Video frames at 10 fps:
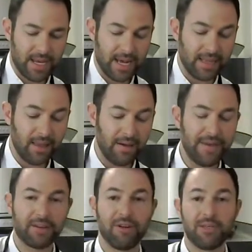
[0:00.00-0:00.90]
And I love
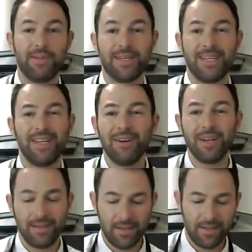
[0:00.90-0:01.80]
that crispness. And you know
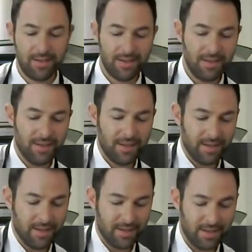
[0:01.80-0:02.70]
what?
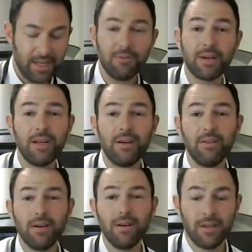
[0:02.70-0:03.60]
You know what we're gonna do?